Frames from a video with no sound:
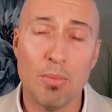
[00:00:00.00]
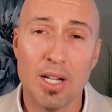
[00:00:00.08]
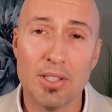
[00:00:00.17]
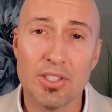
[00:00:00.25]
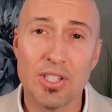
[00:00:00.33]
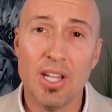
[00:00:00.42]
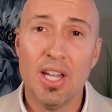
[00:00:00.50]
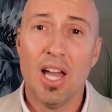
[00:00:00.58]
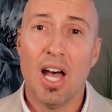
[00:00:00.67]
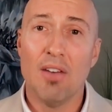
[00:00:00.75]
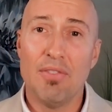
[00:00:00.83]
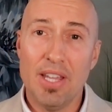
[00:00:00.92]
months
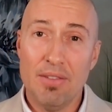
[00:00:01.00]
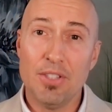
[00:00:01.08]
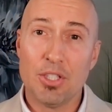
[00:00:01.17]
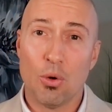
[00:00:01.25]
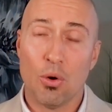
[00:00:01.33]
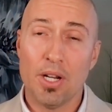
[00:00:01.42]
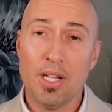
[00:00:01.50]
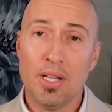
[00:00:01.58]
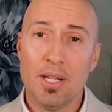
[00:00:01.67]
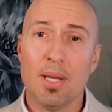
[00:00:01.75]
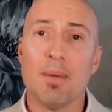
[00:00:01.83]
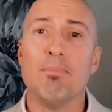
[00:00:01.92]
of inventory
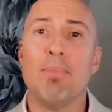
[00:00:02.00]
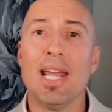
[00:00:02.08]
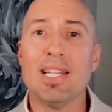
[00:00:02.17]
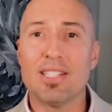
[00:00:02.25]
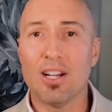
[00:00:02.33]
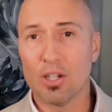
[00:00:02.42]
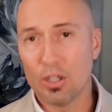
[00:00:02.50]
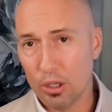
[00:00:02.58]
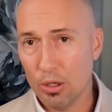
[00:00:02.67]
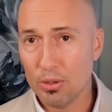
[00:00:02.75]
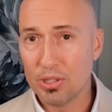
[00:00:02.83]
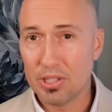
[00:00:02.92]
based on
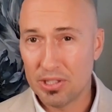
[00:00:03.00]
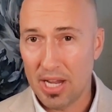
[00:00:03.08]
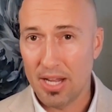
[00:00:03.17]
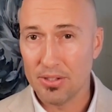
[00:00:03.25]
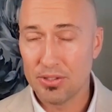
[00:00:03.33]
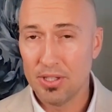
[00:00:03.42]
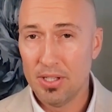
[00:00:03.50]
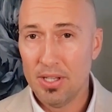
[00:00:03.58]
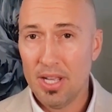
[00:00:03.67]
closed sales.